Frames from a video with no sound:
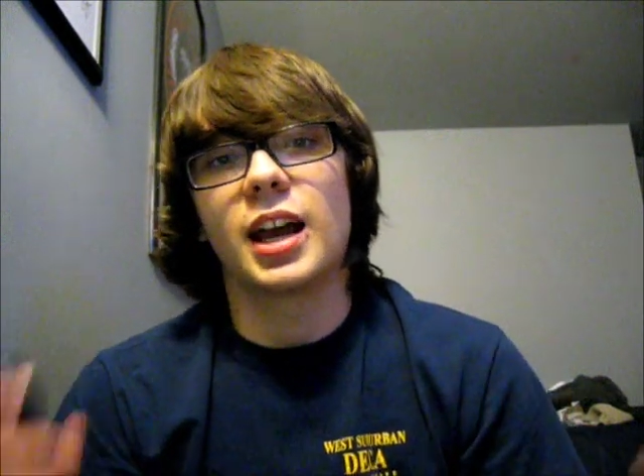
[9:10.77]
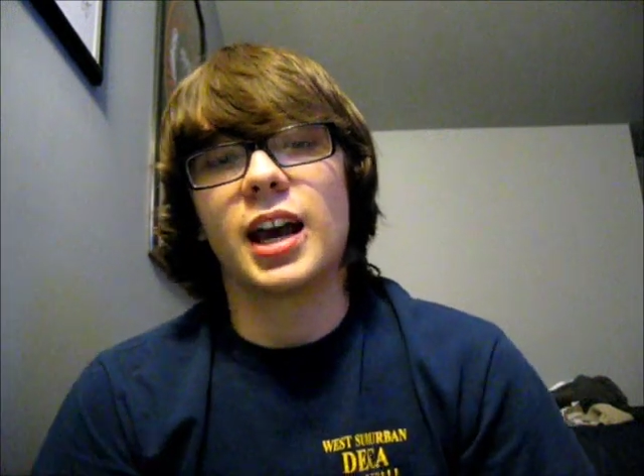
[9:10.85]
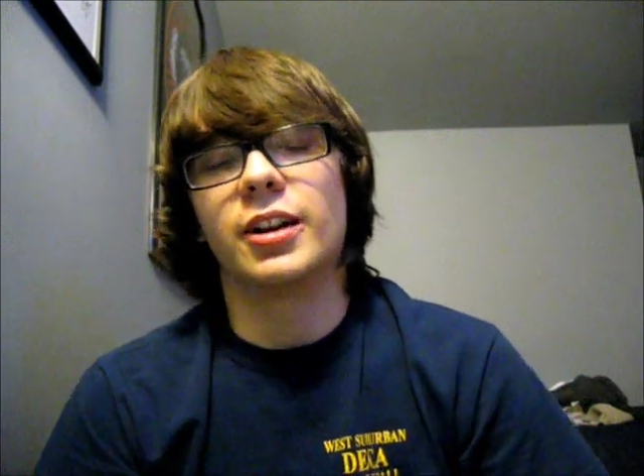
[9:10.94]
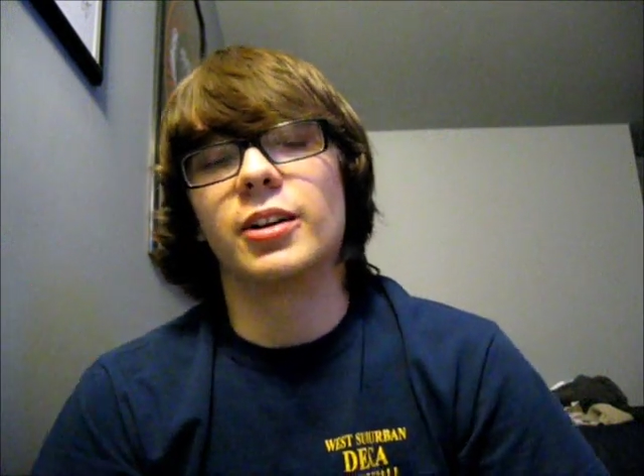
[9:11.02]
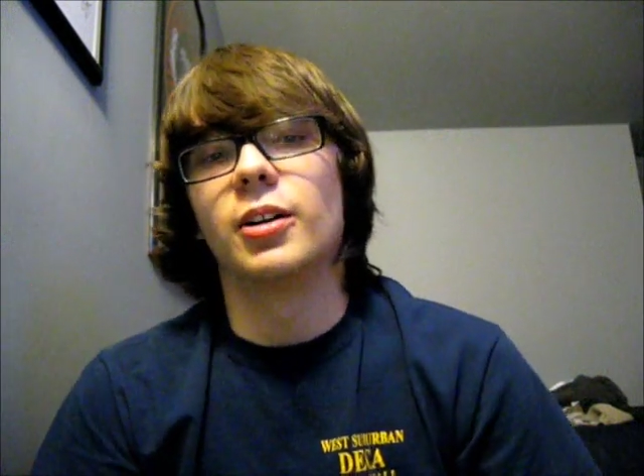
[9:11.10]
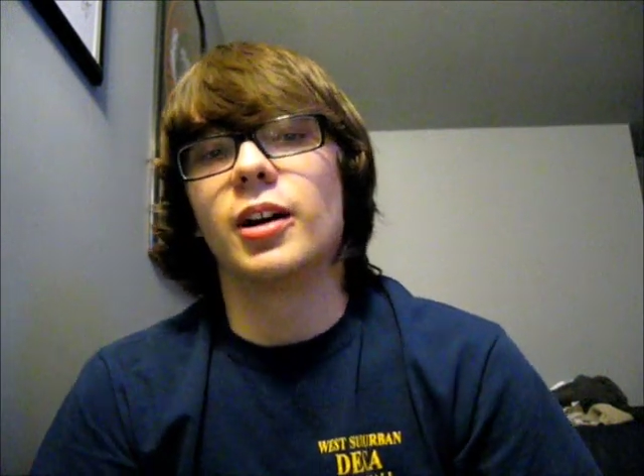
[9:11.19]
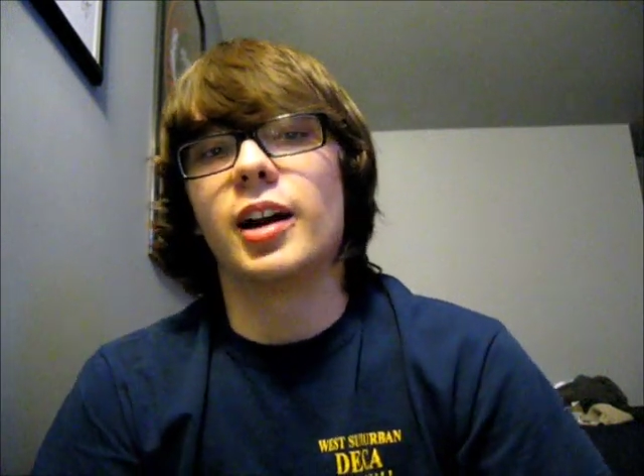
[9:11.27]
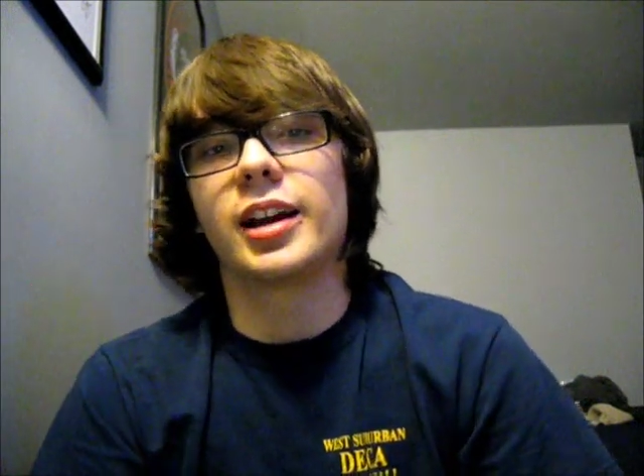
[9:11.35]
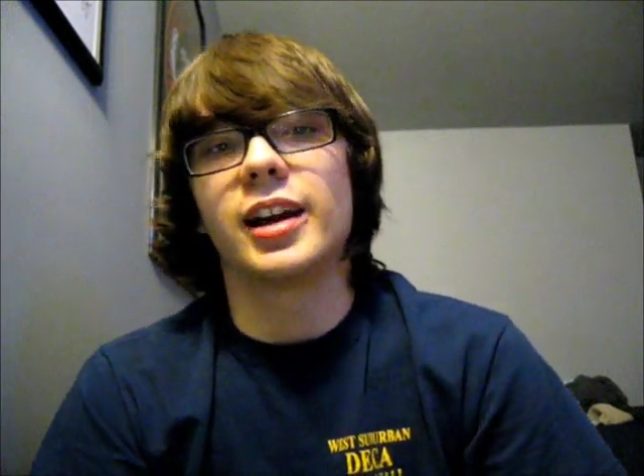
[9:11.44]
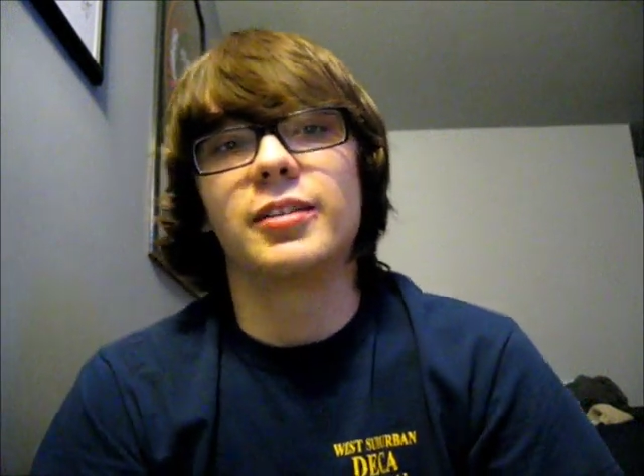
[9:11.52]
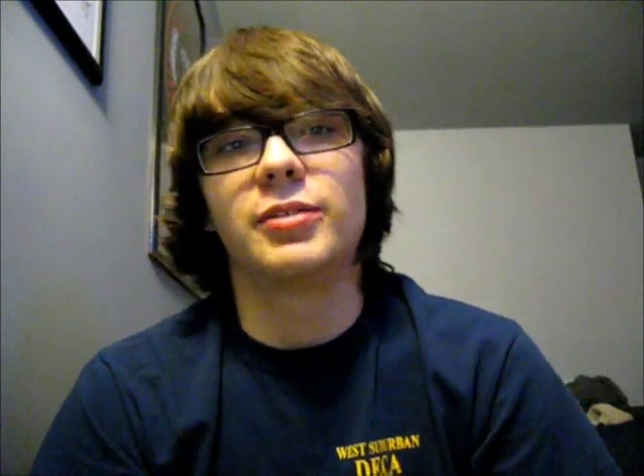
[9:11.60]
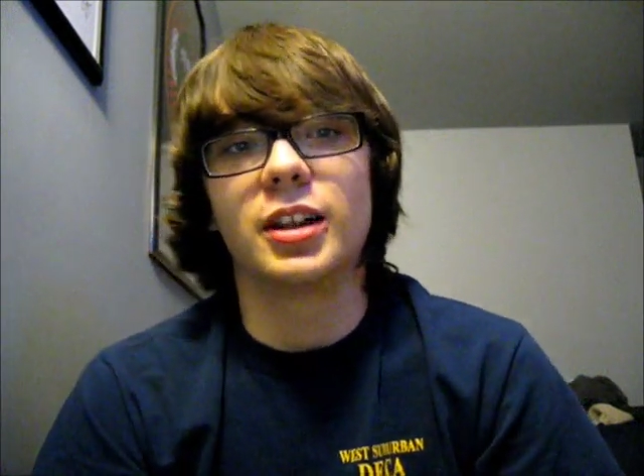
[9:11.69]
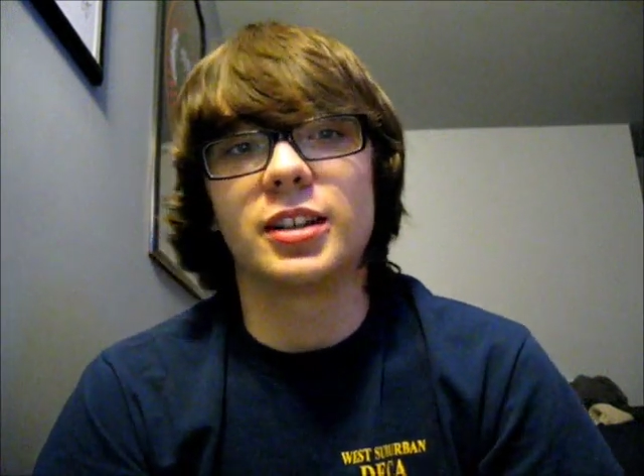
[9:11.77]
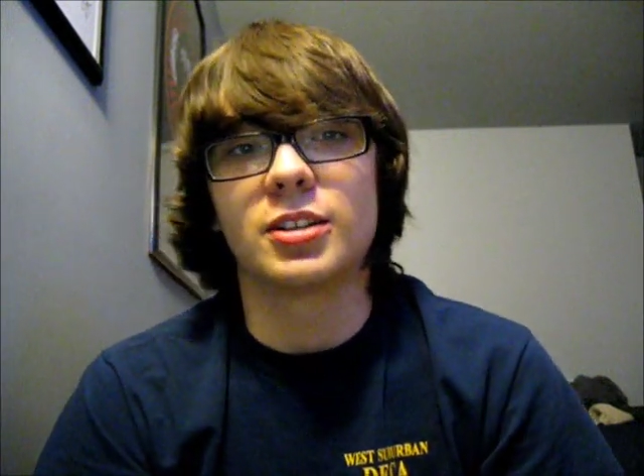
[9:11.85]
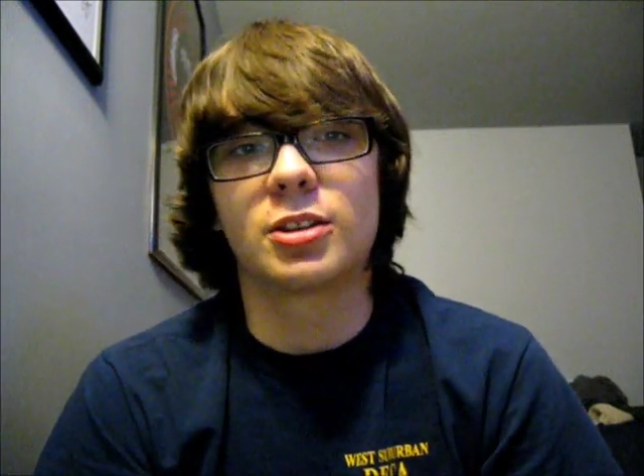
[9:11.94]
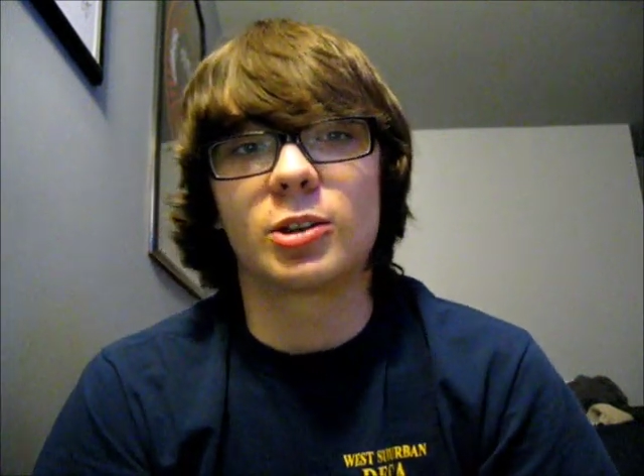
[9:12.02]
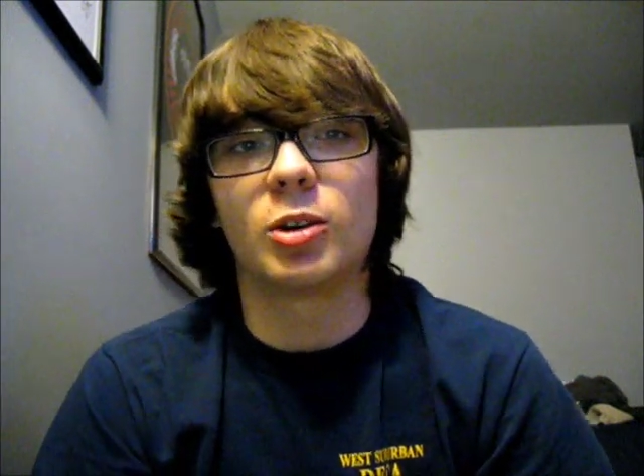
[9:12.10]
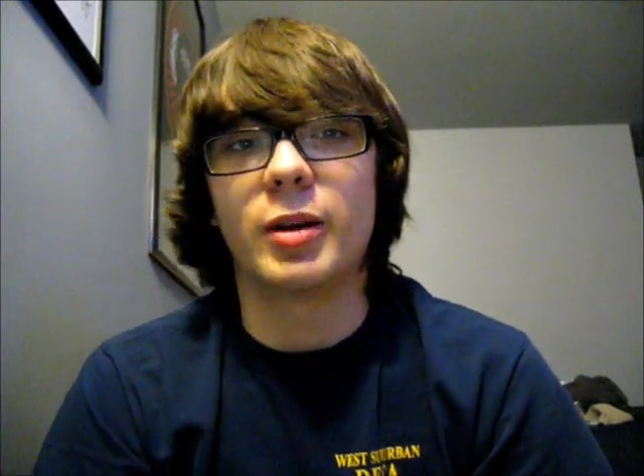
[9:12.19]
I don't know. I kind of feel like
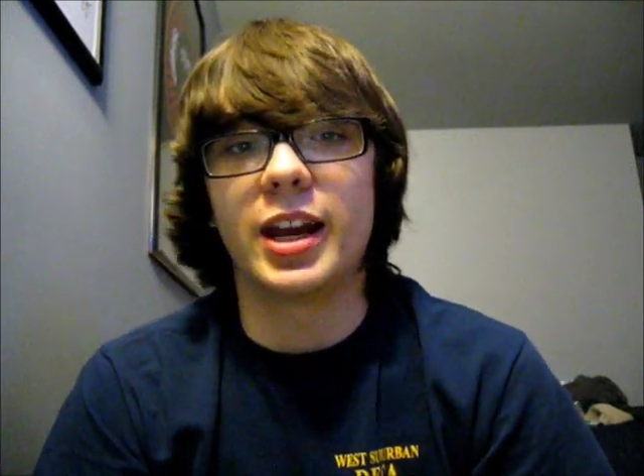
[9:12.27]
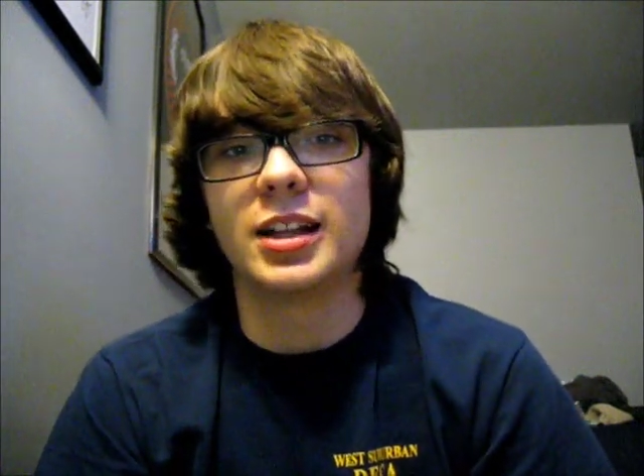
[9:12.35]
just throwing my